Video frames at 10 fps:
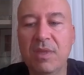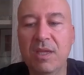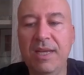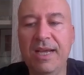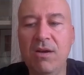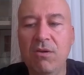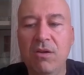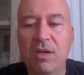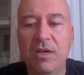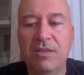And now
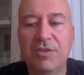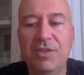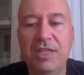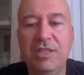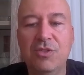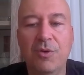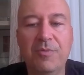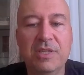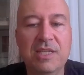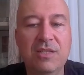the threat is
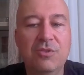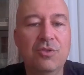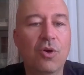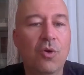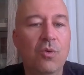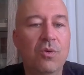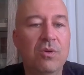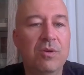obviously to go